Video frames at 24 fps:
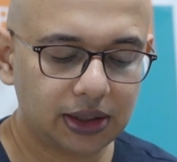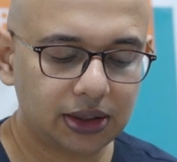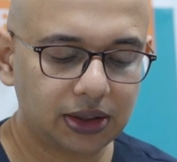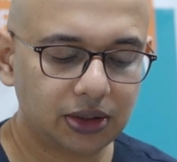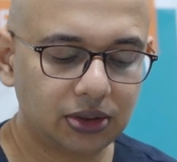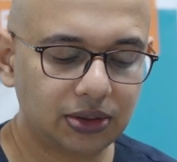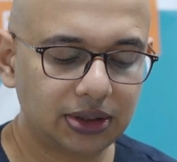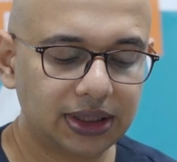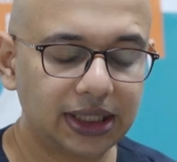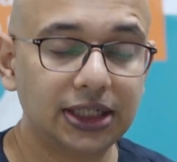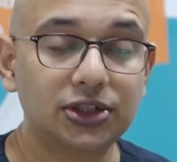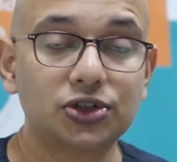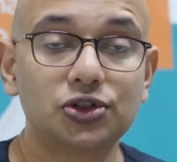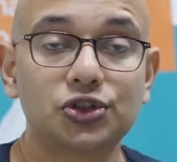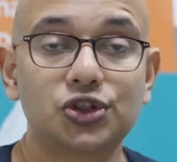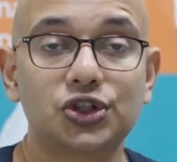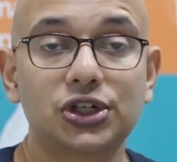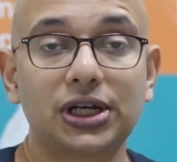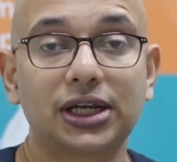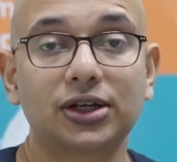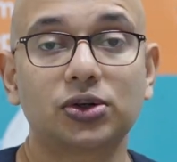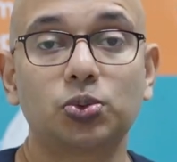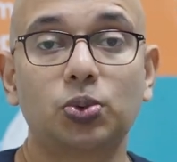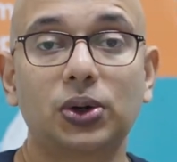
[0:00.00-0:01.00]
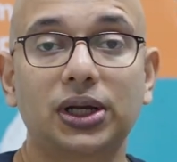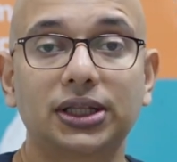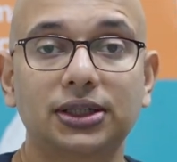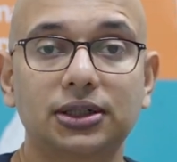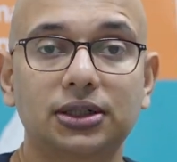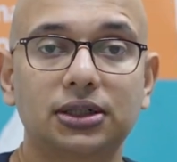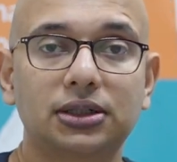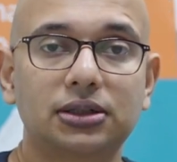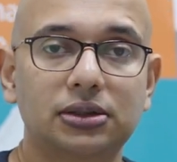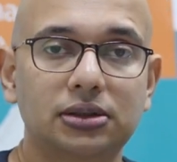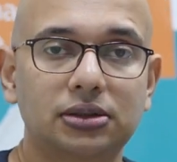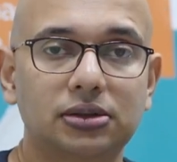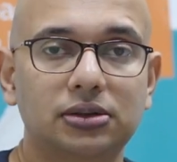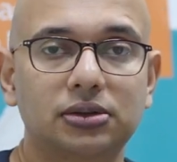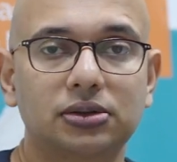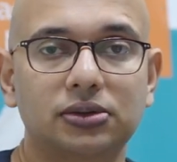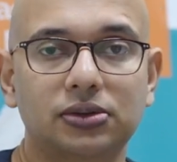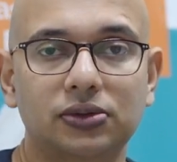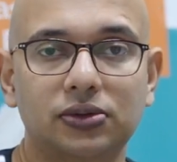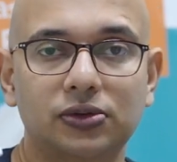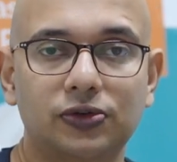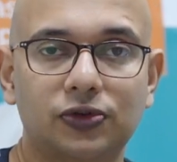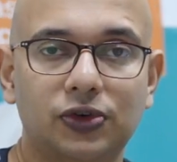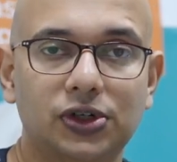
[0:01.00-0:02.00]
you will need to check whether
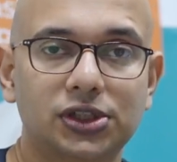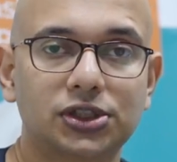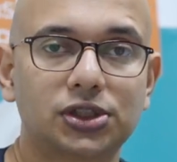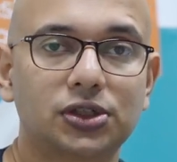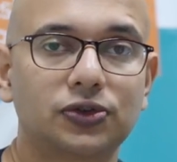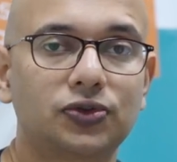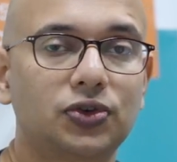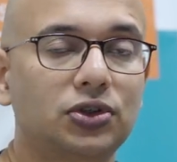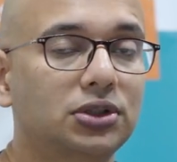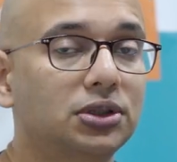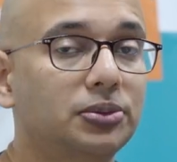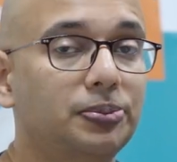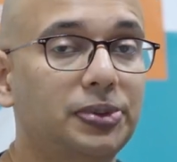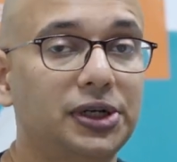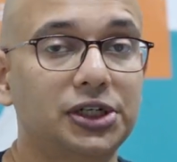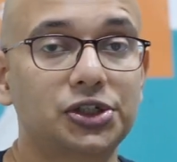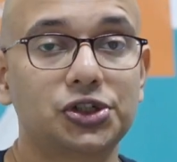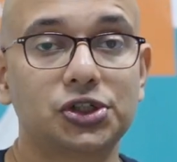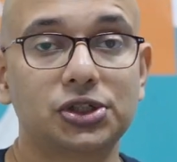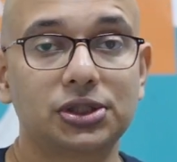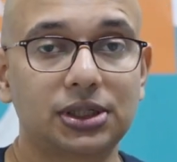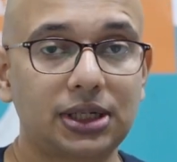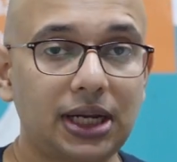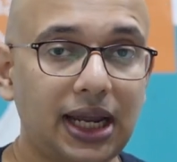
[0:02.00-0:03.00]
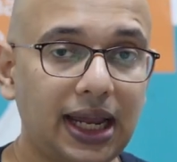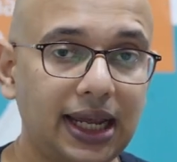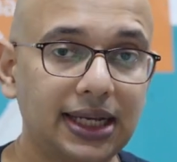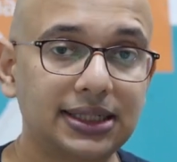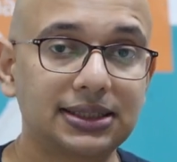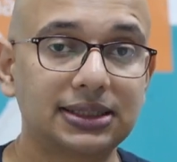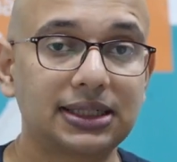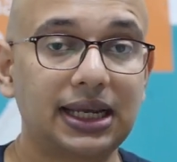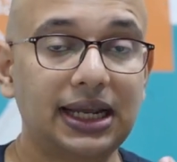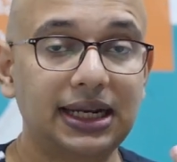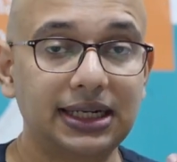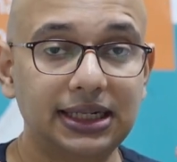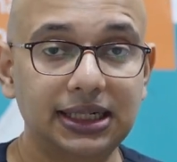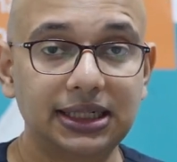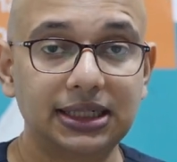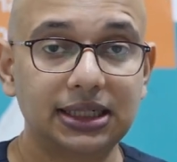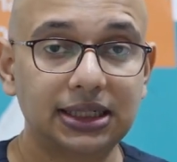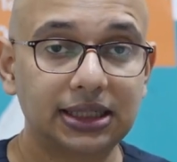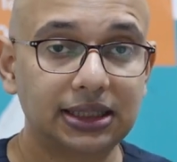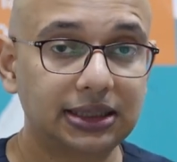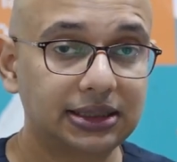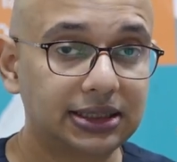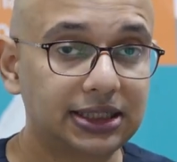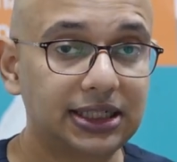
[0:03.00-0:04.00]
first of all the patient has
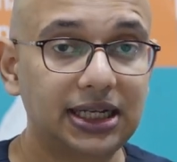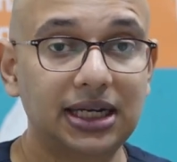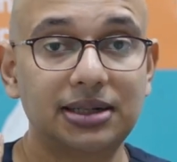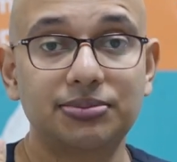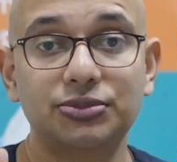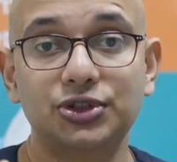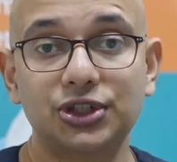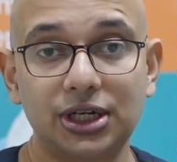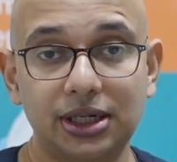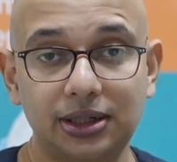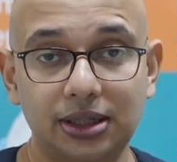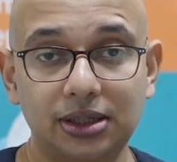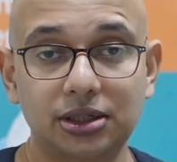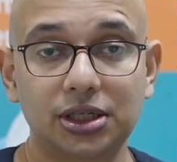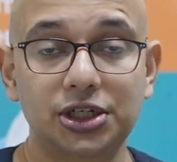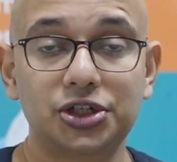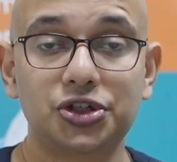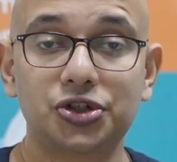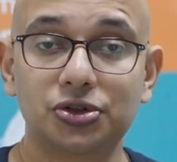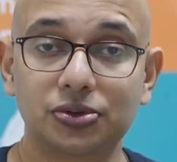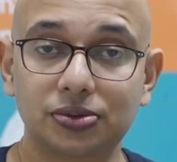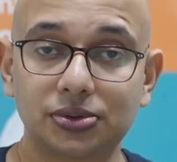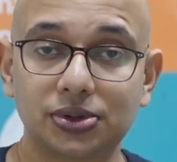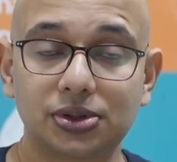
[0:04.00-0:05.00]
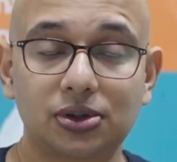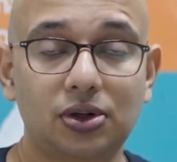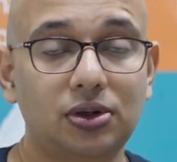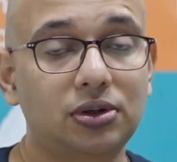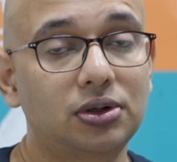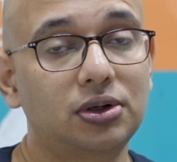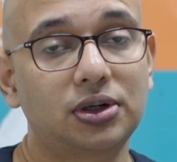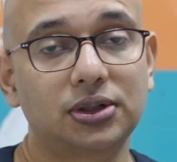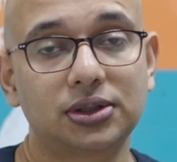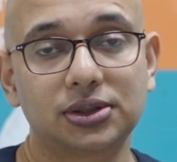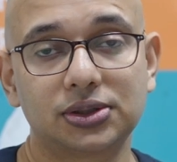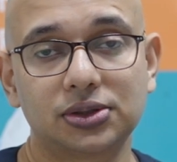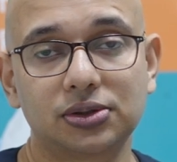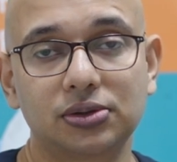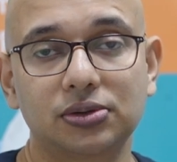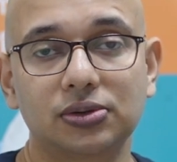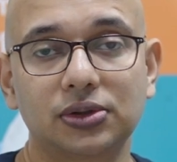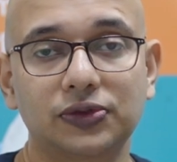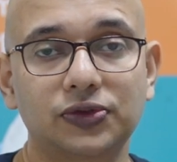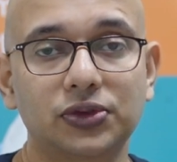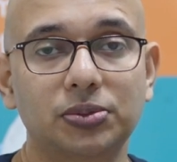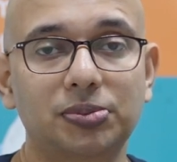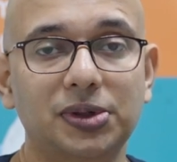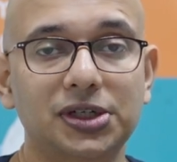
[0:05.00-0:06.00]
any TMJ issues or not. So
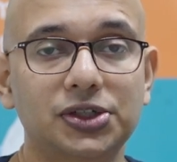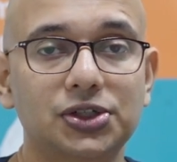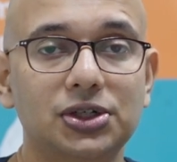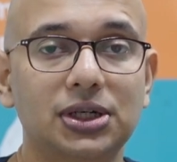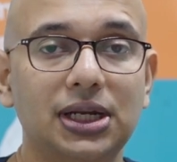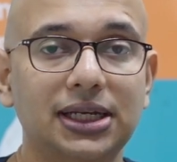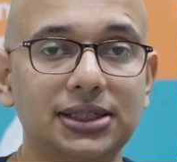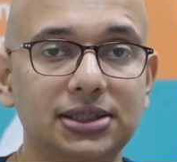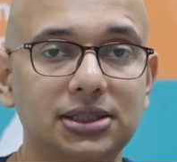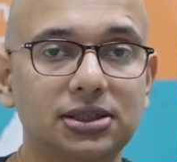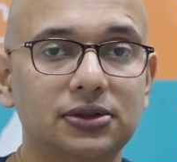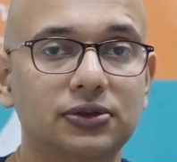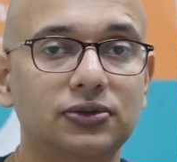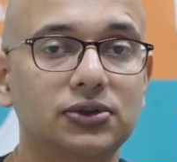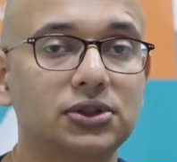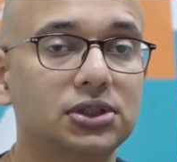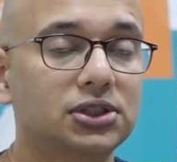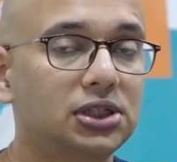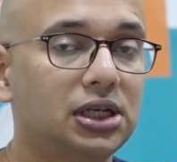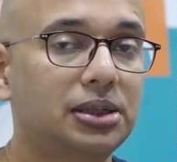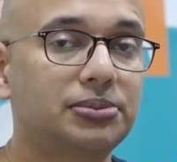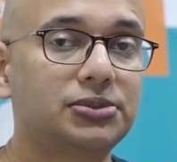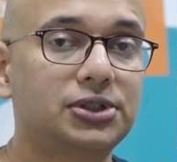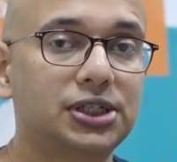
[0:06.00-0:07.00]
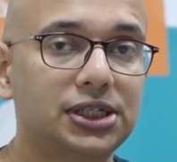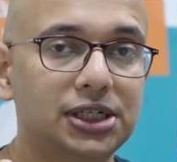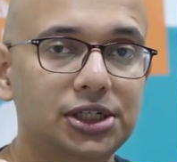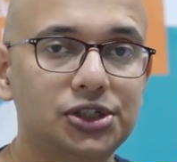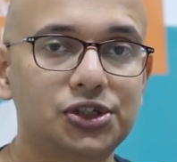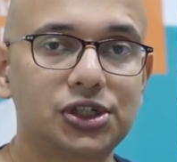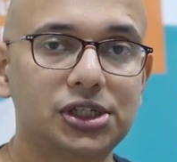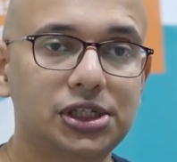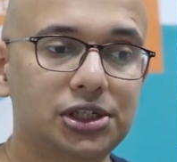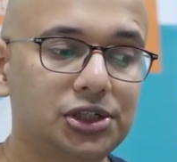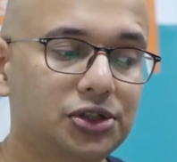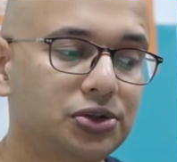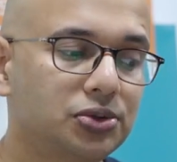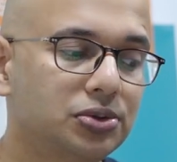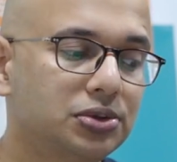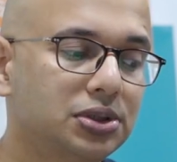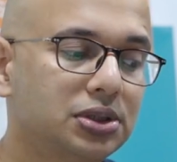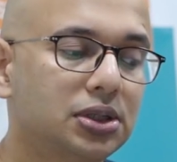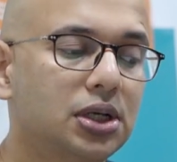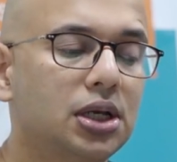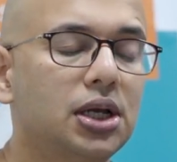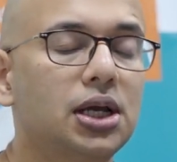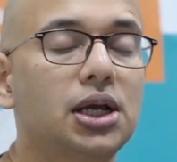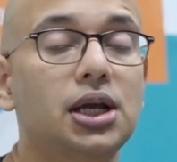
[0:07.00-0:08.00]
if the patient has some TMJ
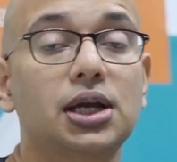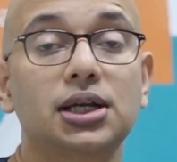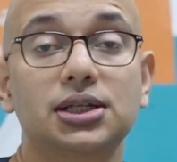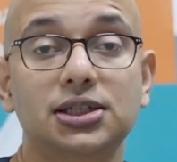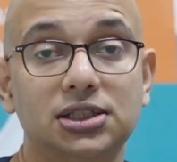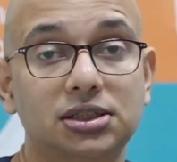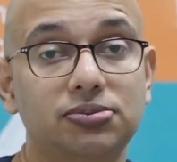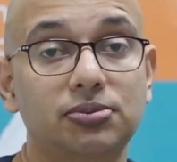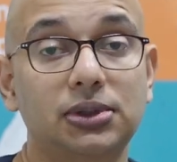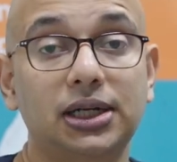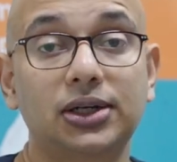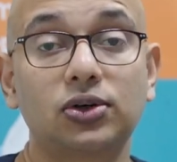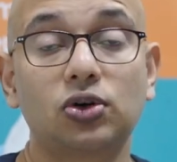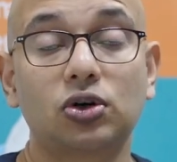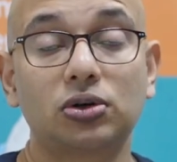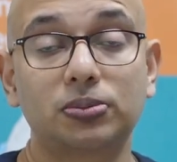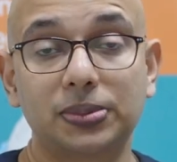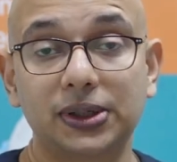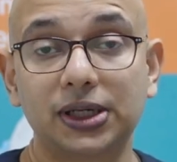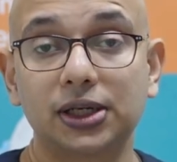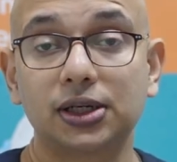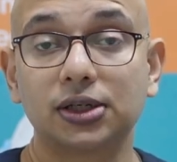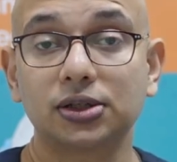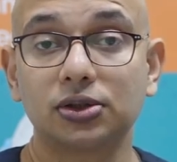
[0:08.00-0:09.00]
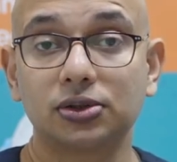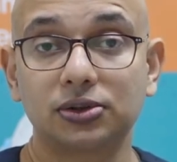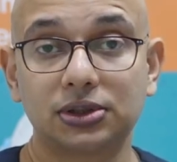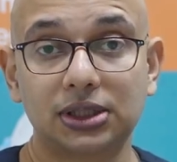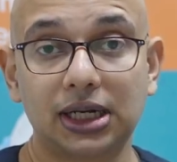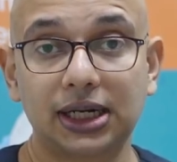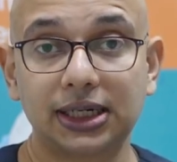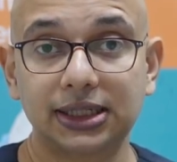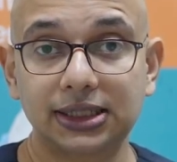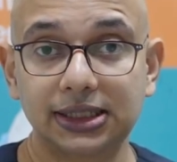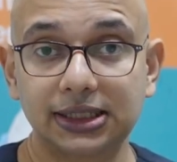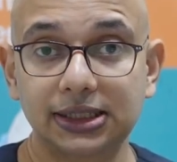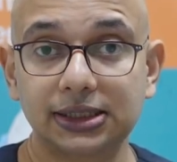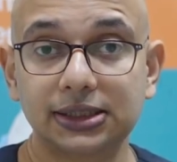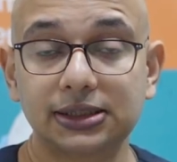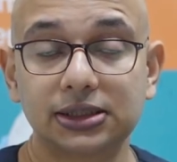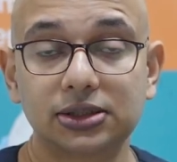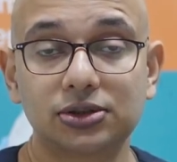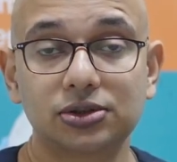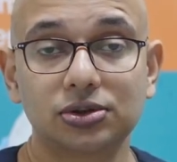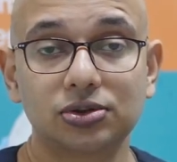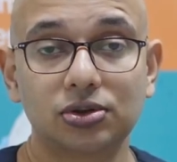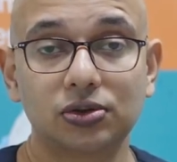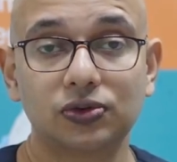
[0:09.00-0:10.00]
issues, this may not be a good idea
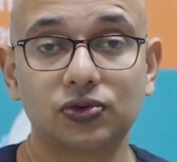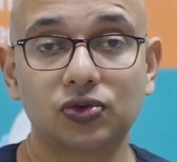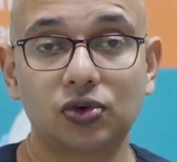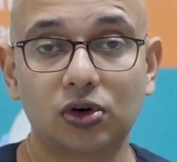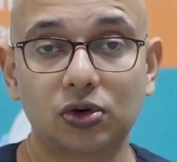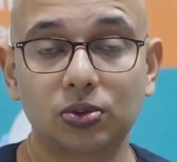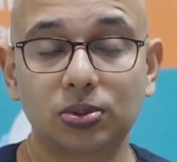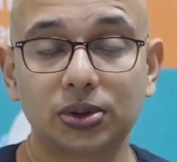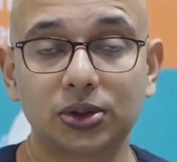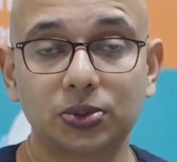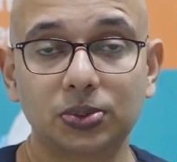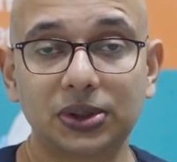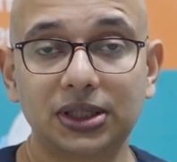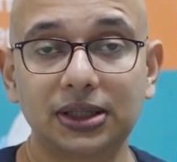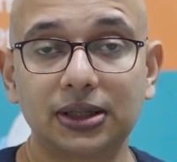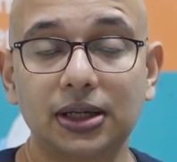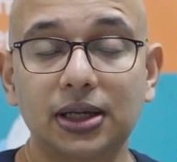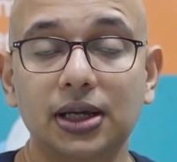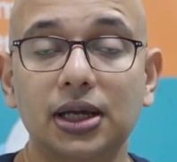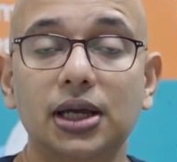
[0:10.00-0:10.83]
to go forward with.